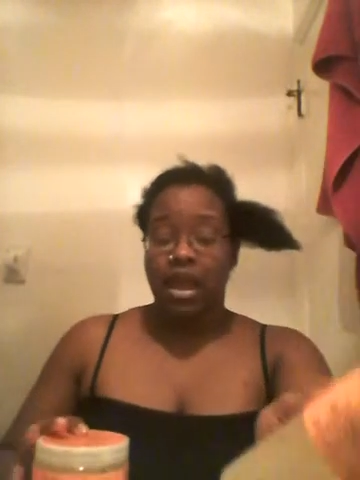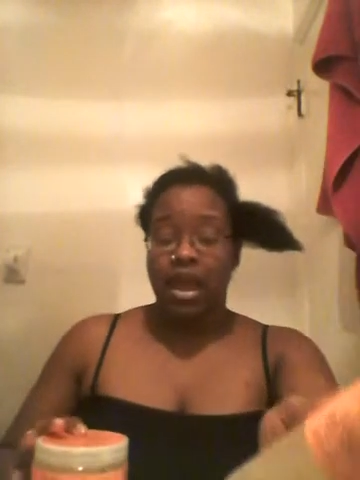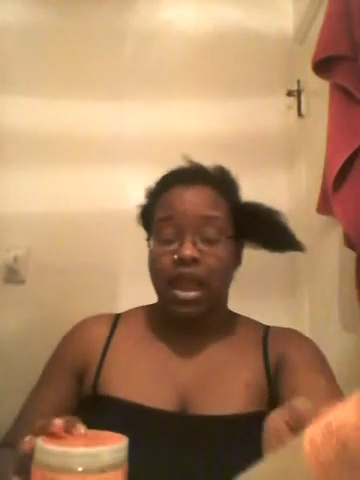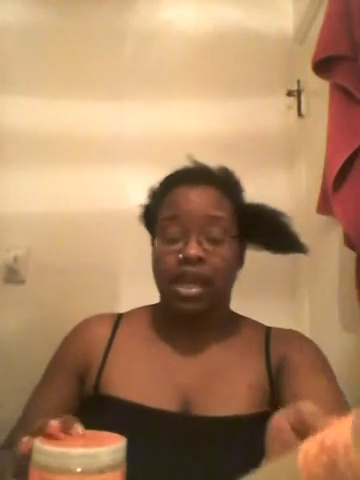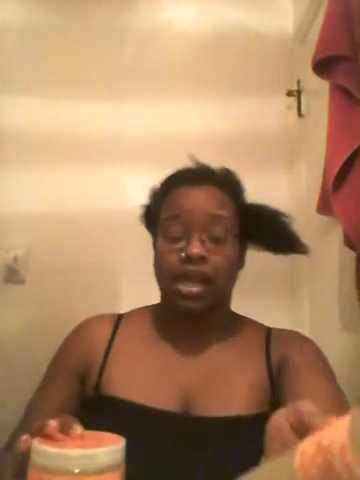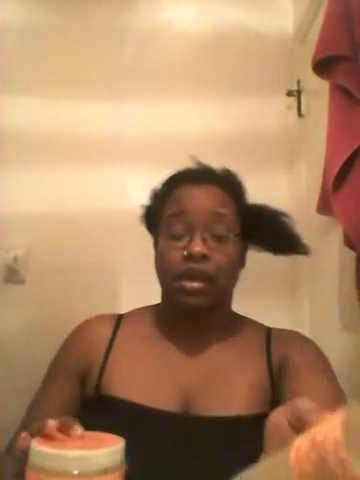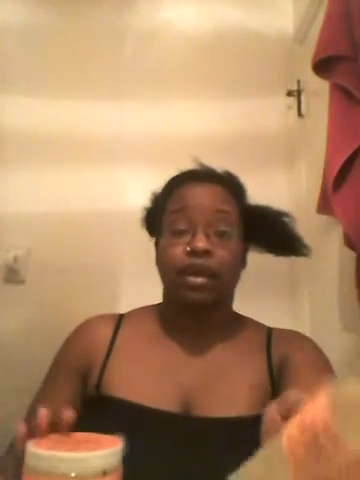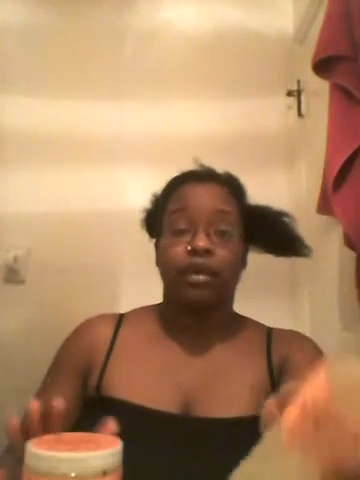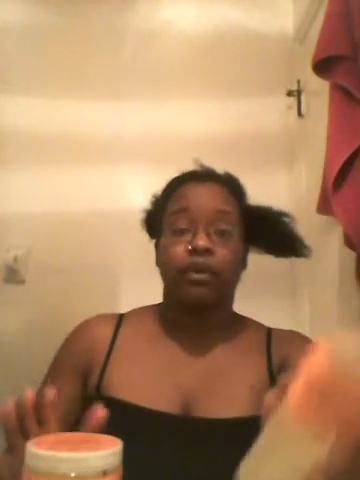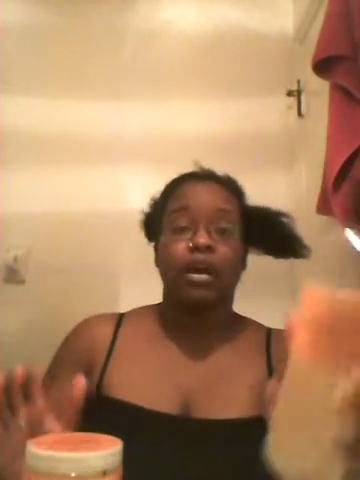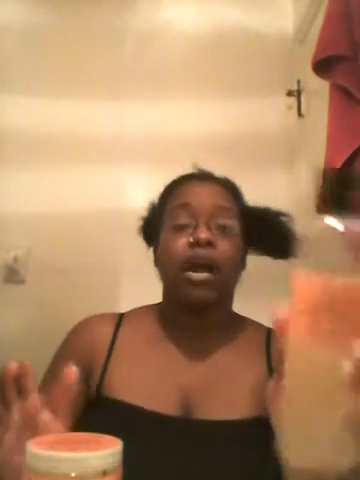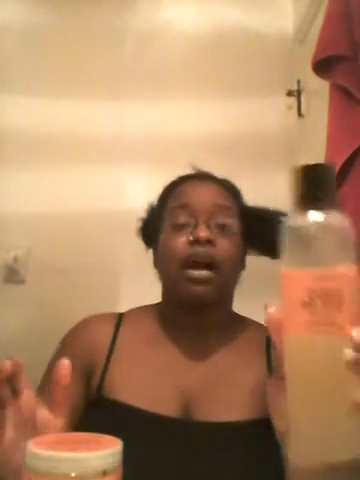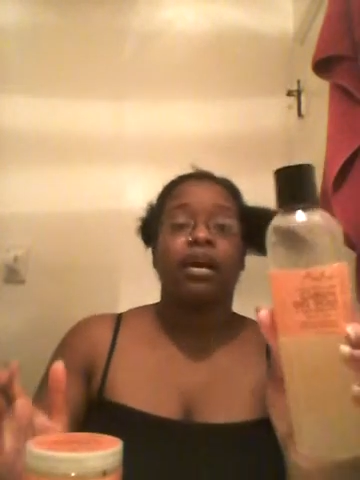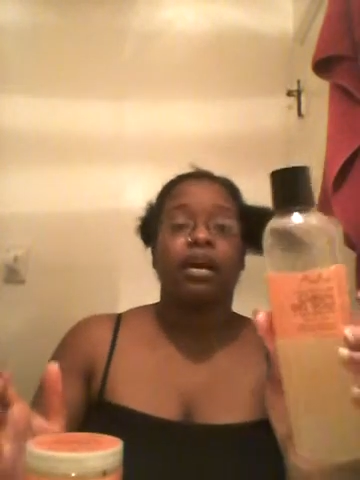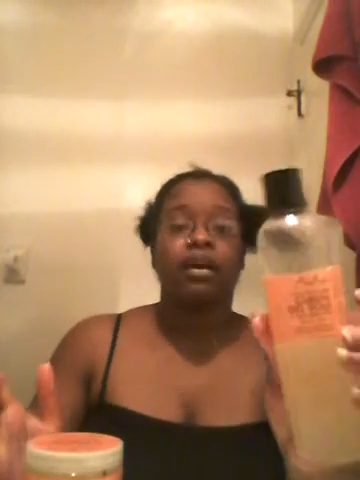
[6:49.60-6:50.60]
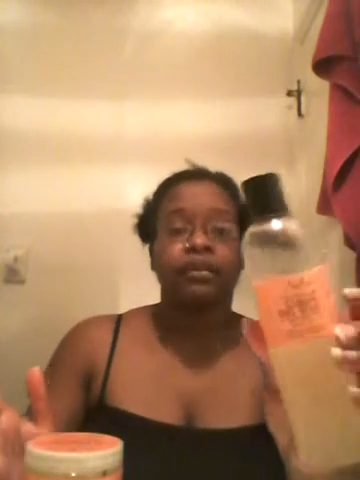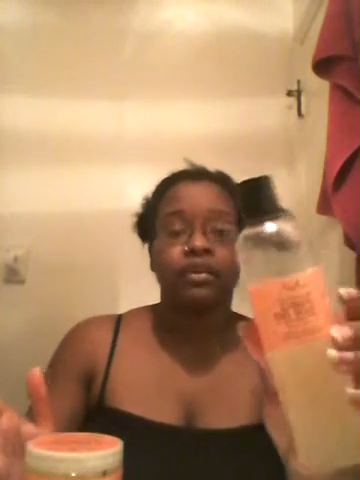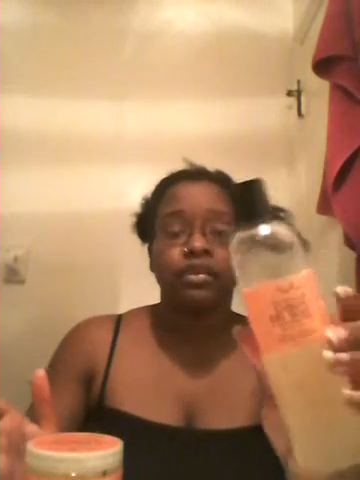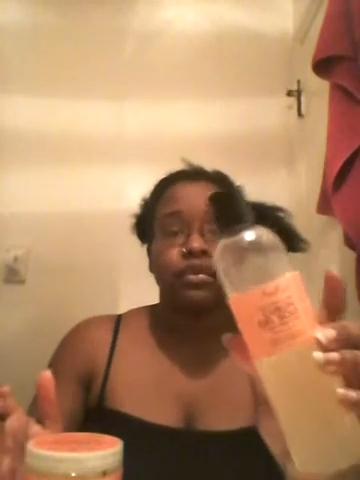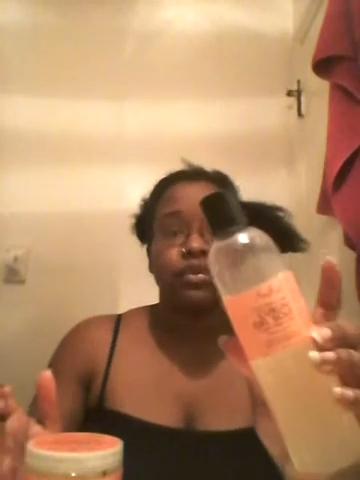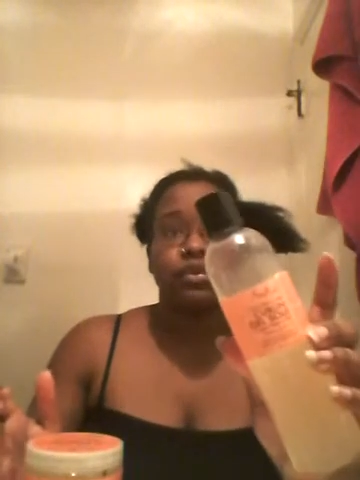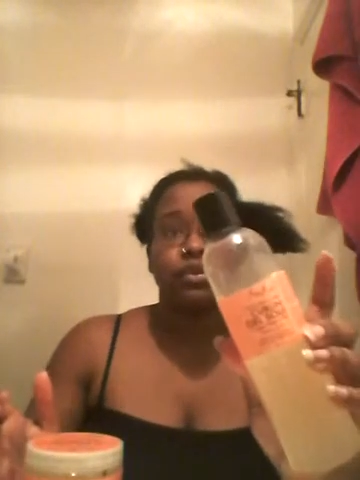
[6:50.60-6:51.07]
And I
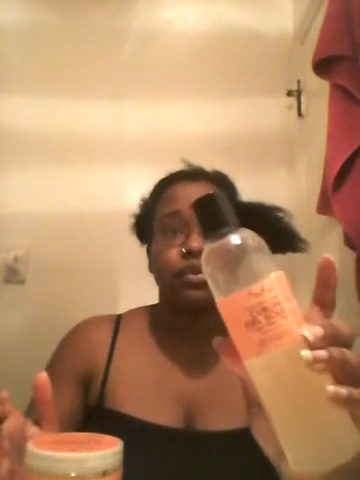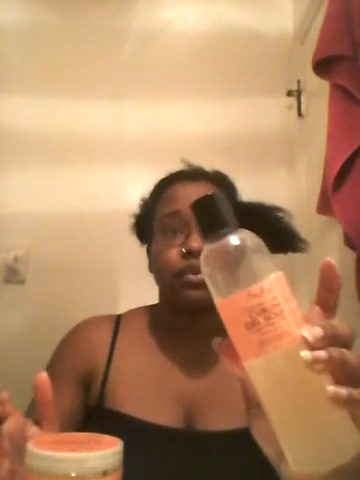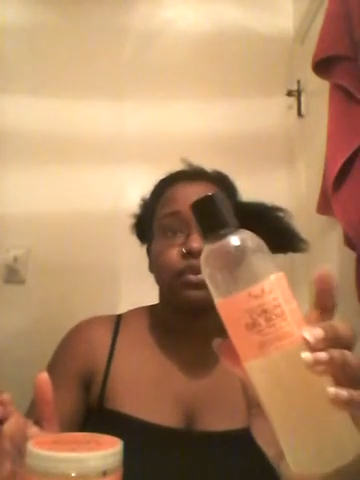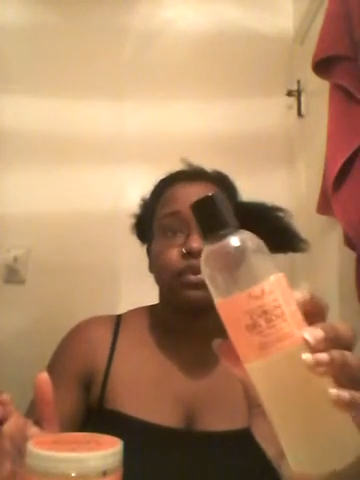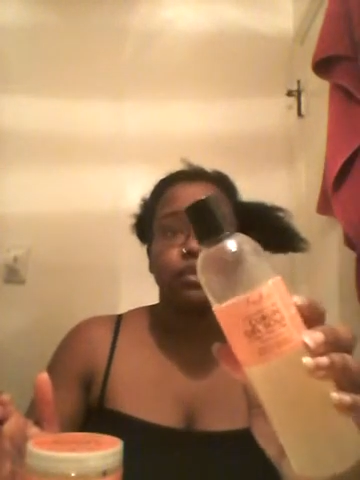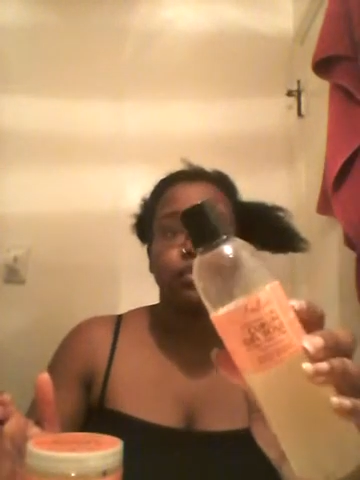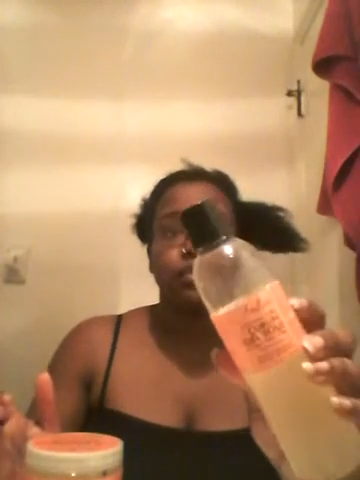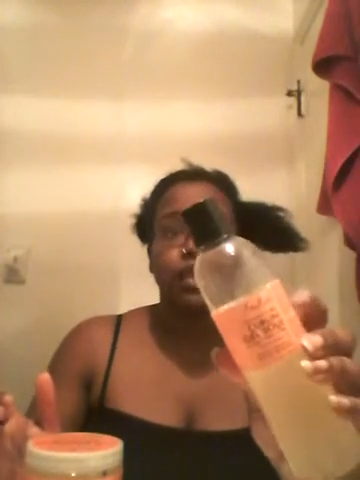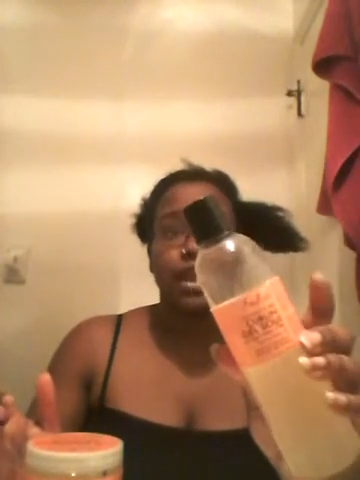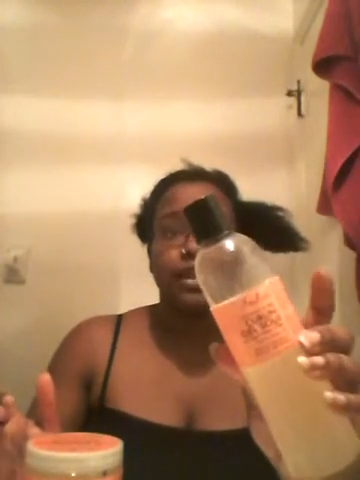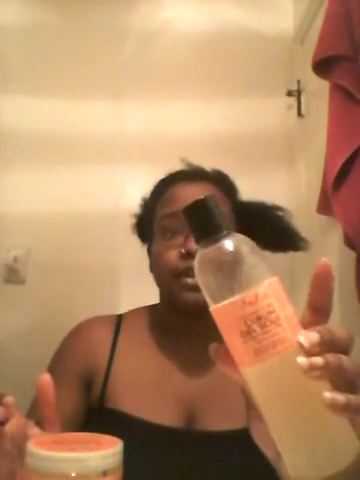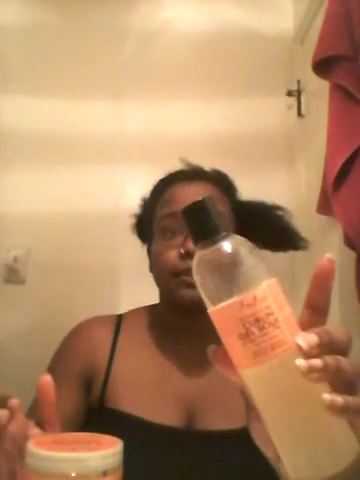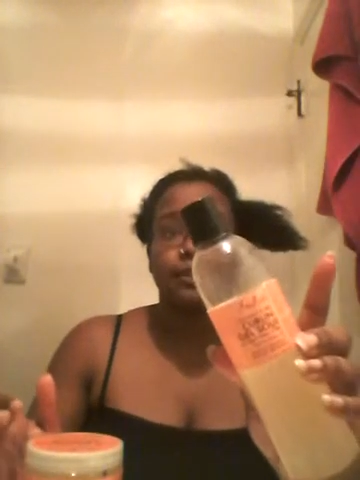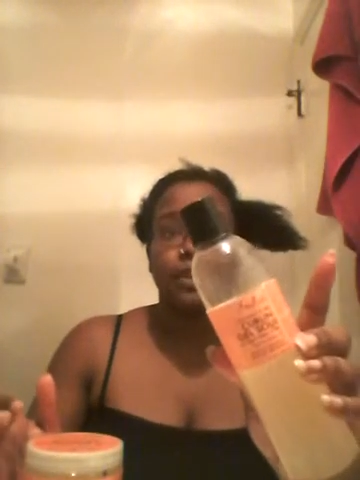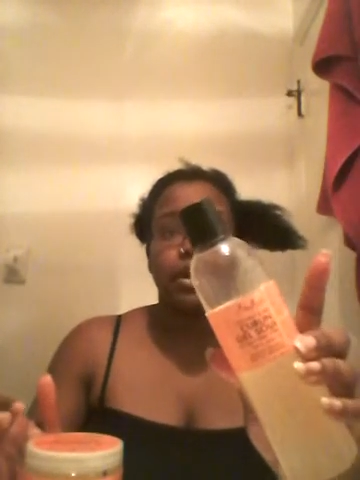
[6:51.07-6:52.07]
also tried this